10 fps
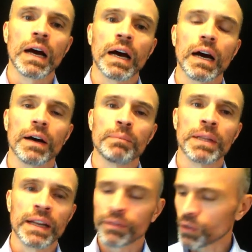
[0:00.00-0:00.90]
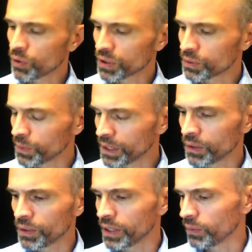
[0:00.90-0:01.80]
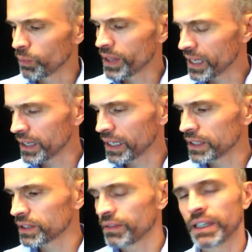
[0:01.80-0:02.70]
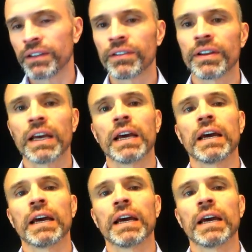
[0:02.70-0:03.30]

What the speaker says: But then, of course, we know that within each of these